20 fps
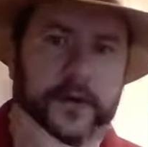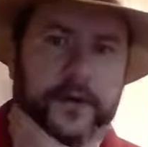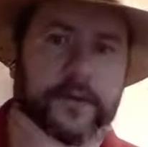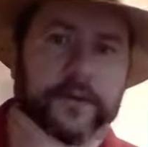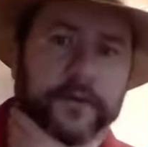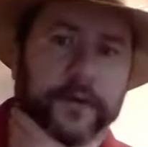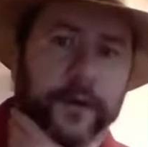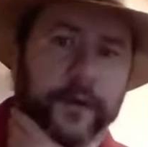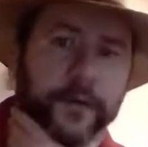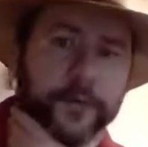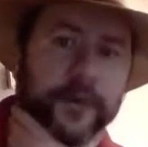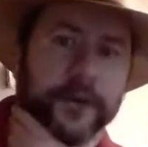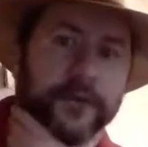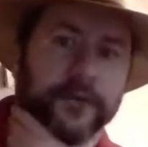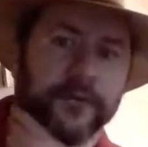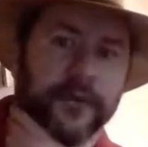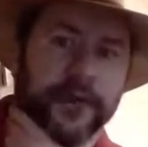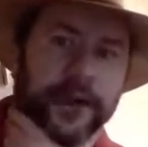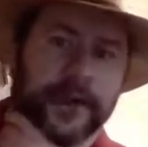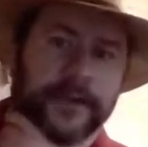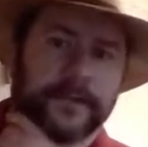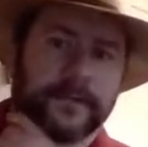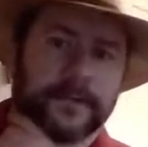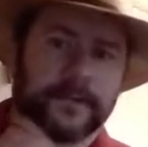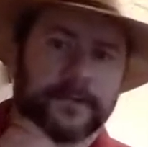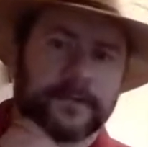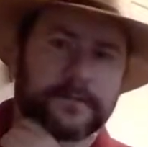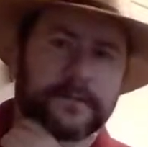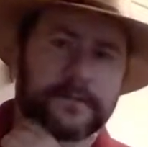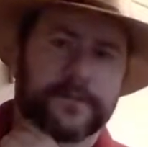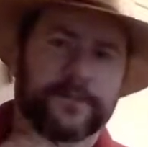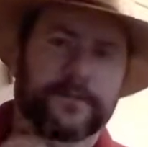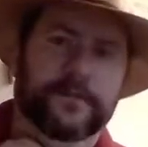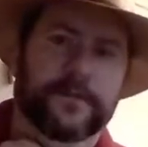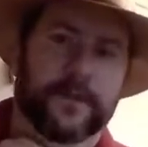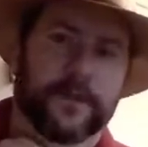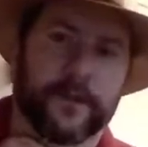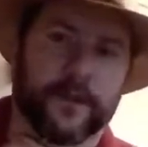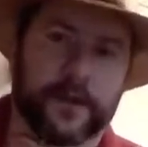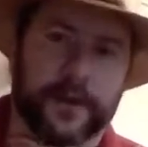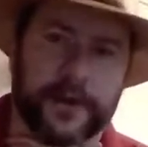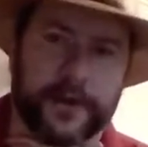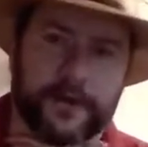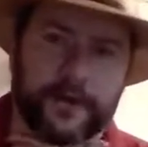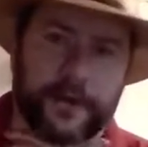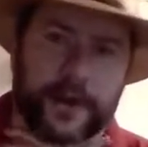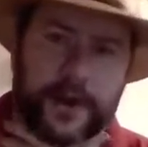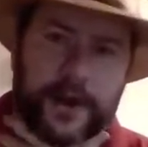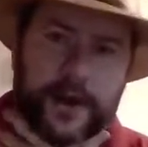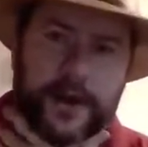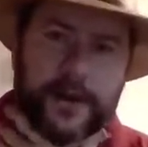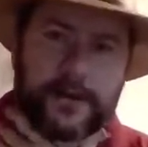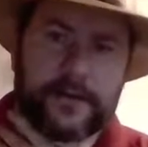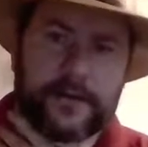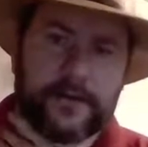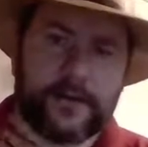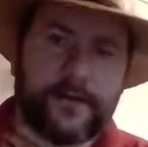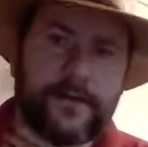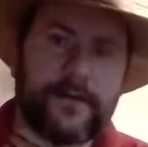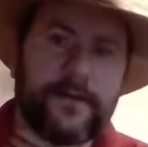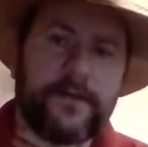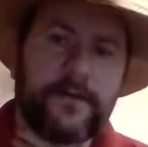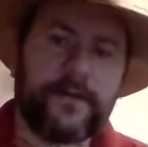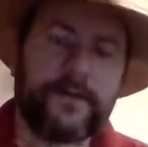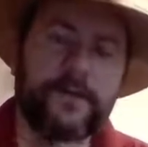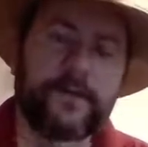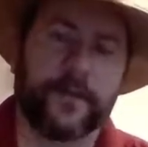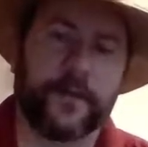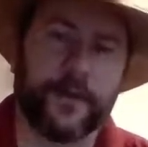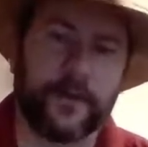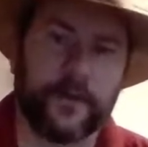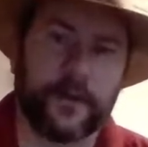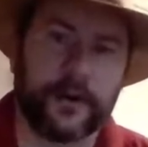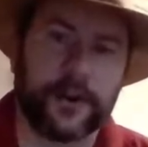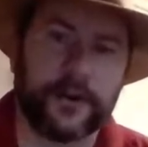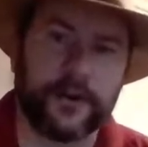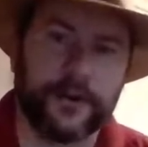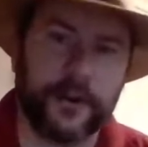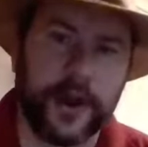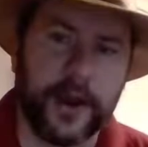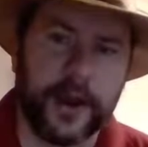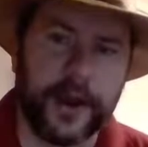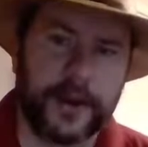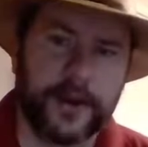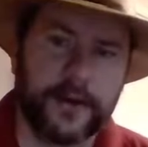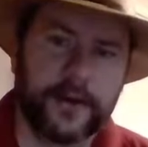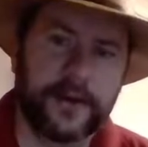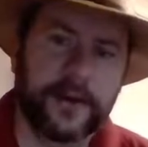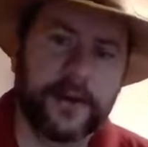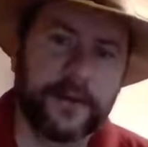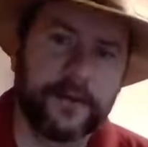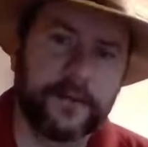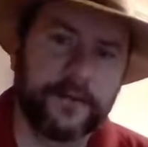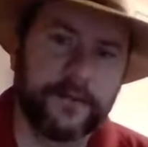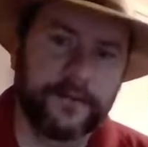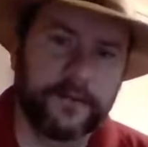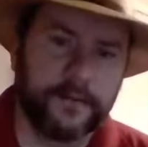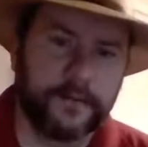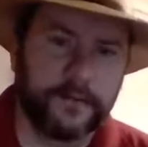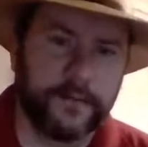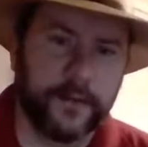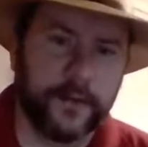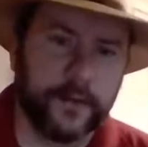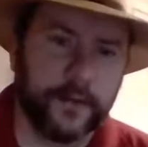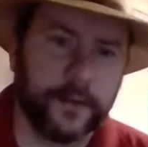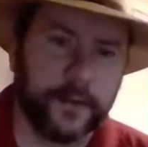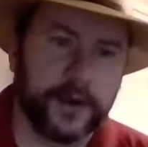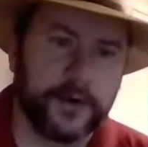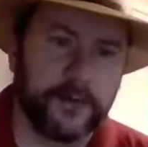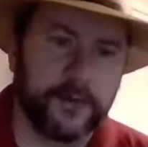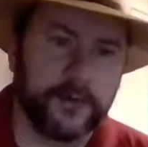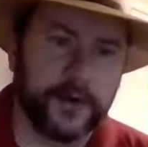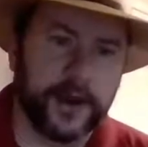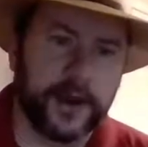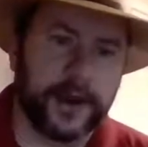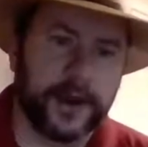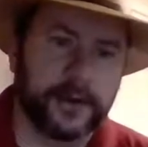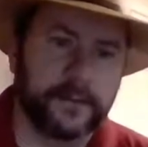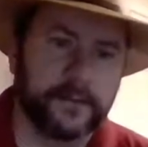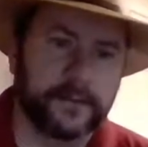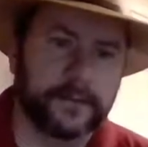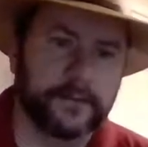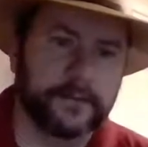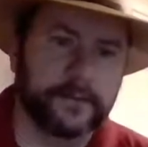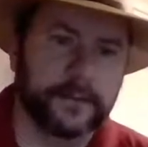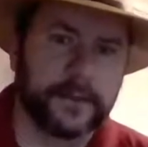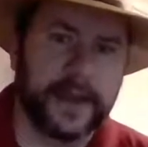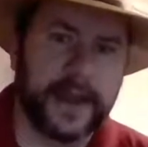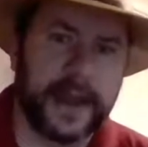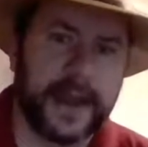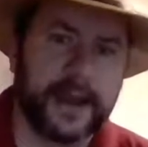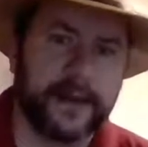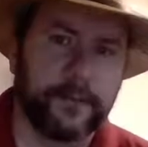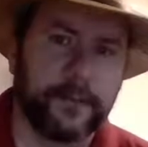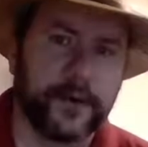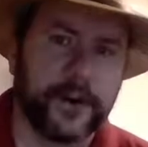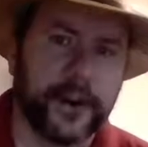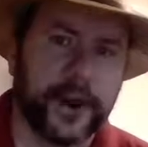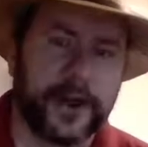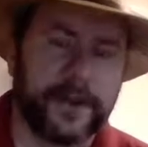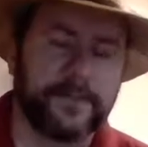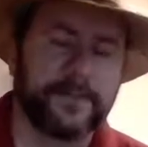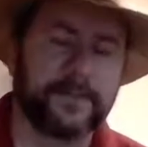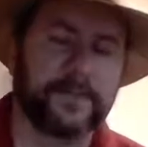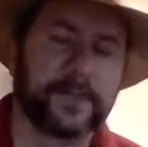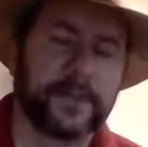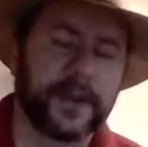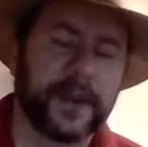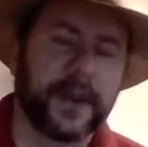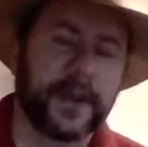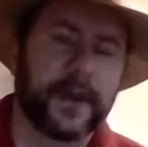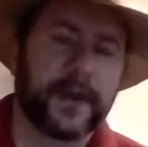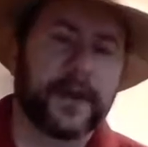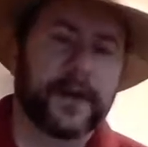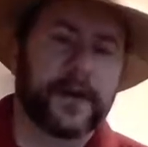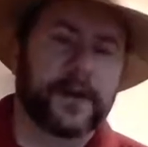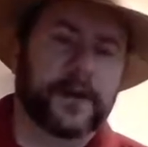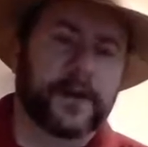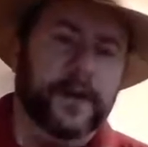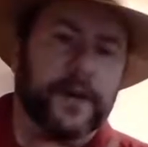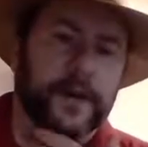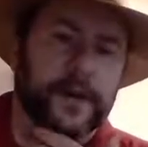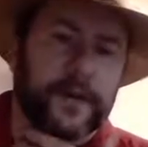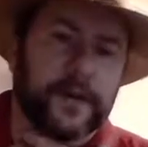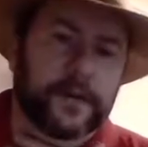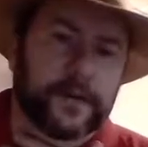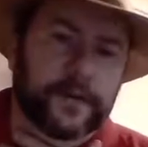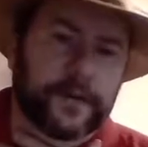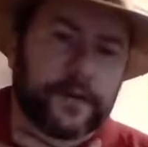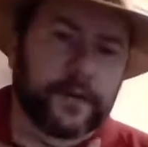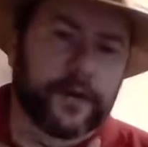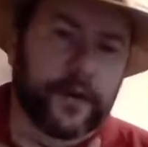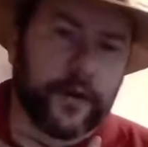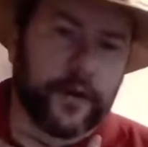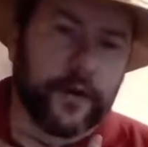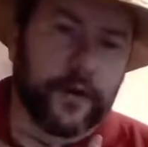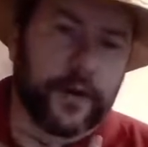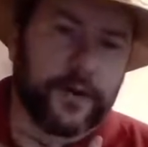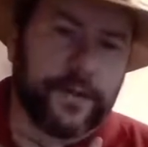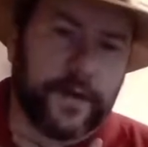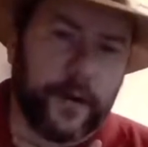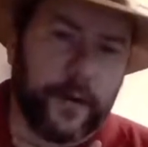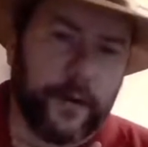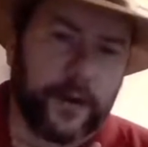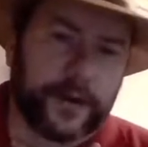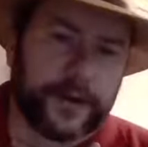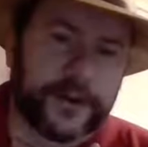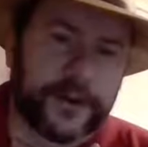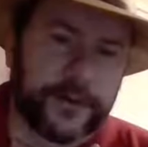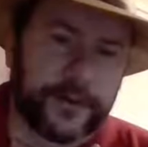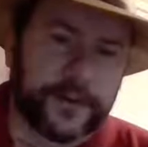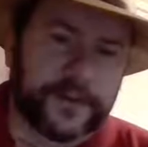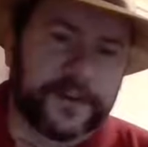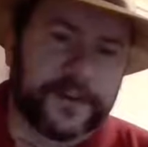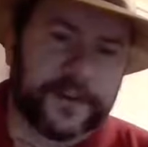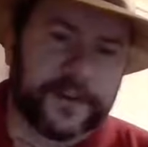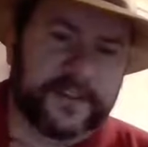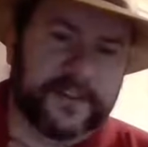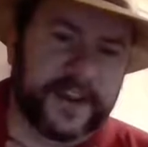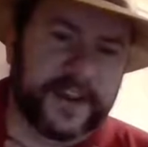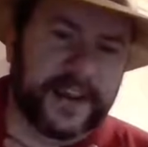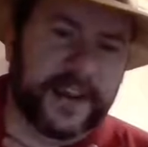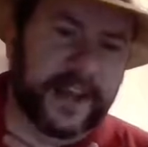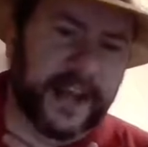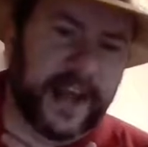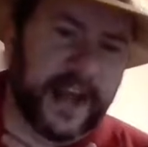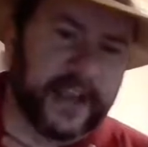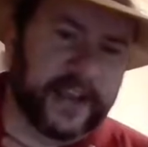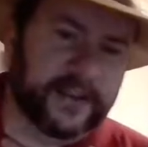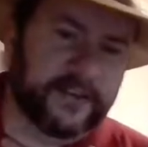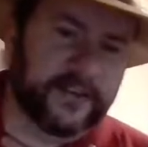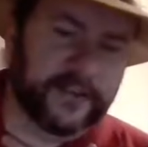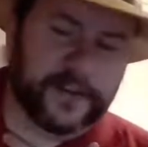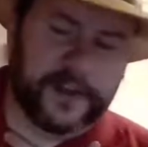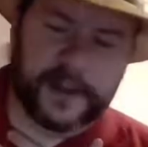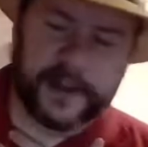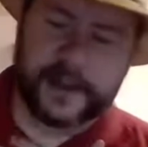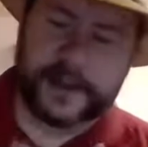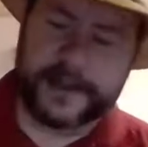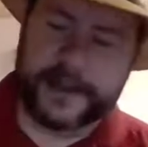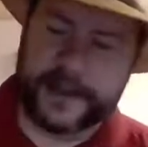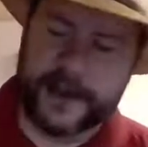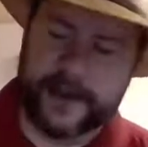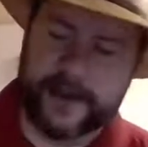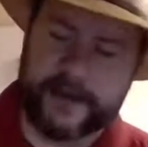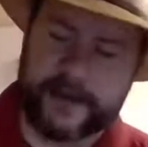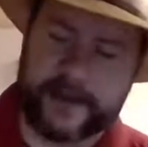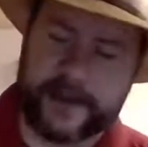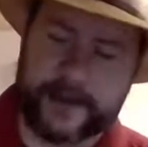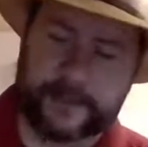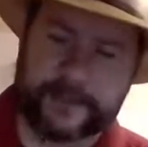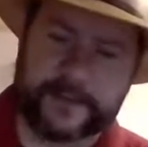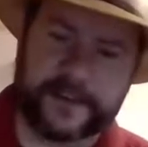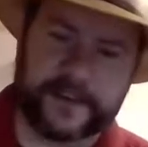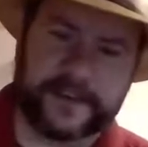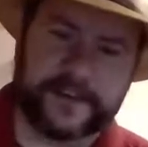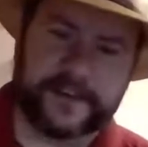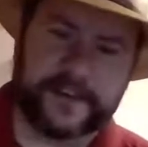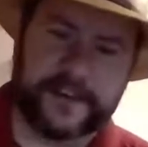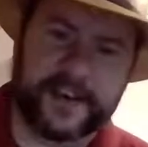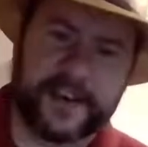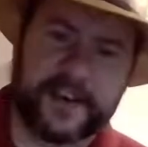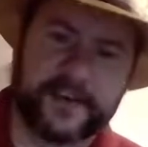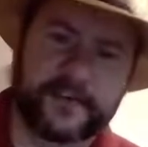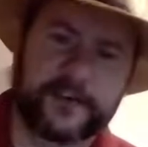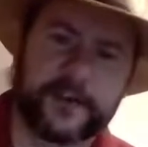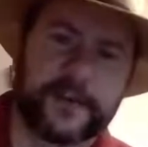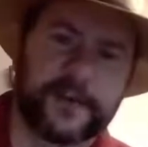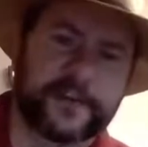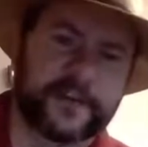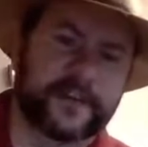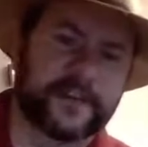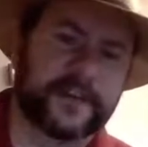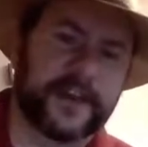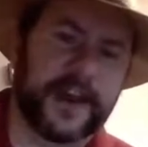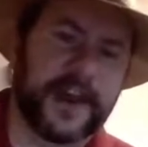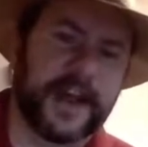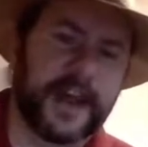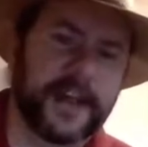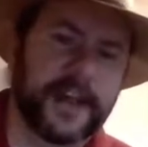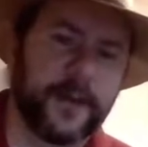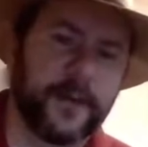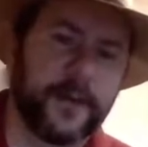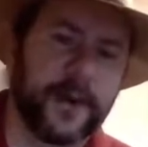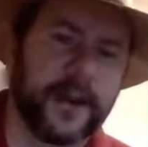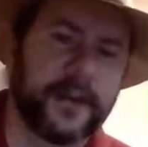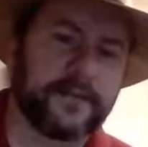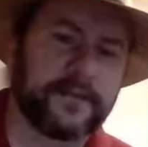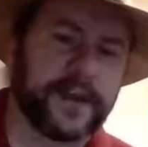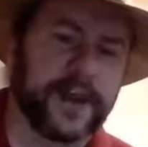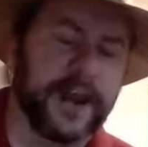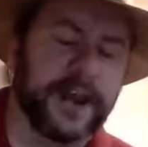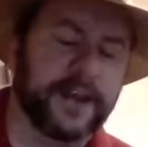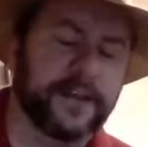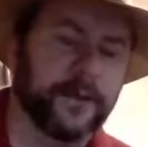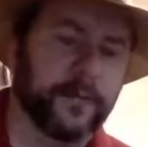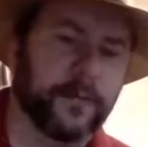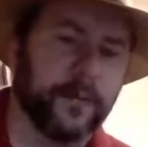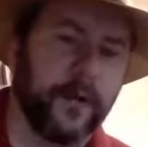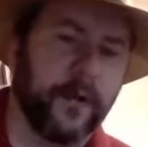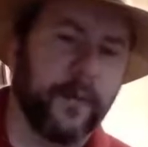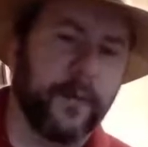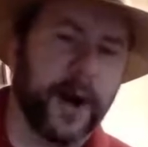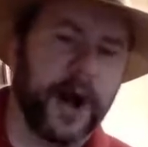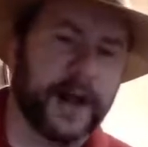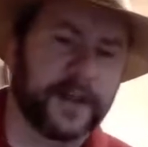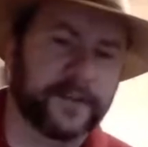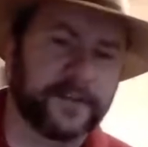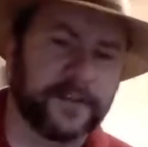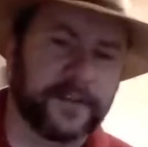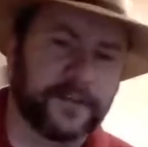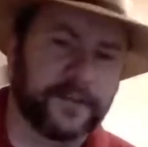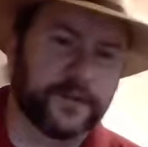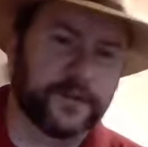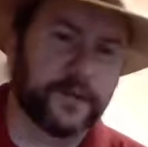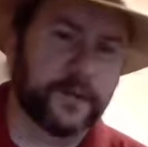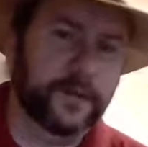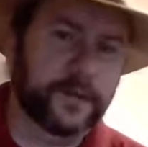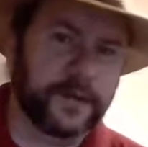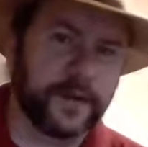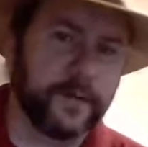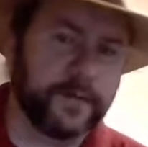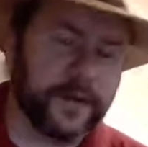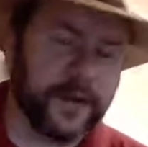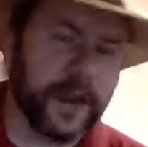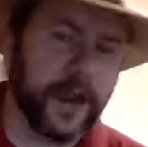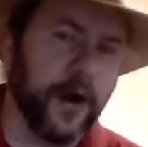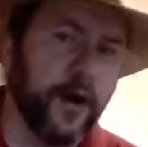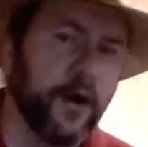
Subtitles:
Forward and right, forward and right, forward and right, forward and right, and we're done. So if I wanted to do it 16, I could just click there and type 16. So this is a handy way of getting the robot to do something